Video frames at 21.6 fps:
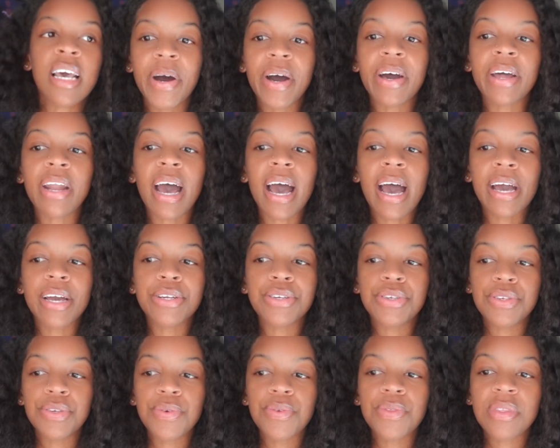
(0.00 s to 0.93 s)
But I
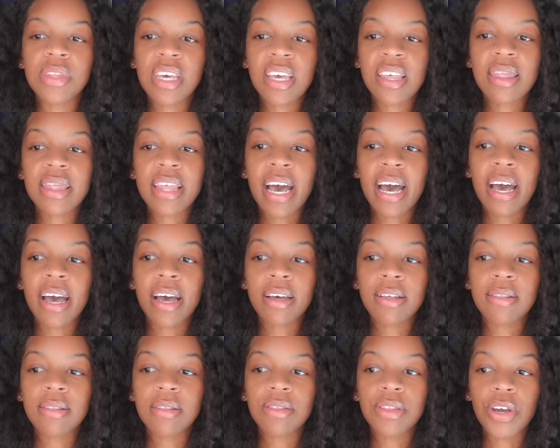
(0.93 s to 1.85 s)
do think
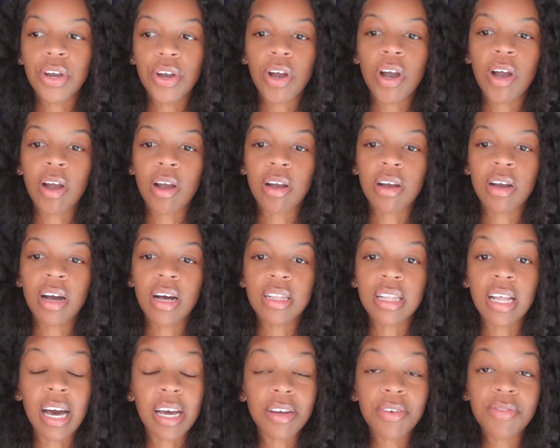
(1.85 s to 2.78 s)
that there are a
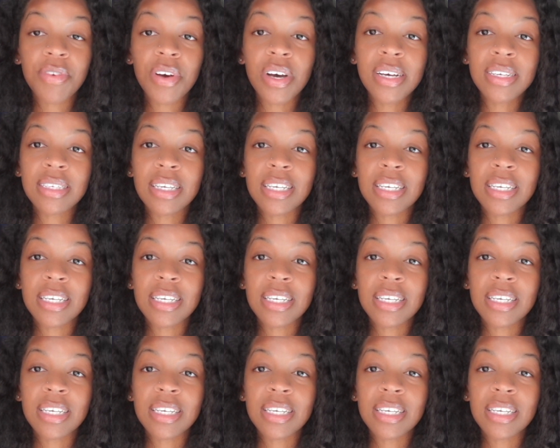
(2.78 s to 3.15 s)
lot of us,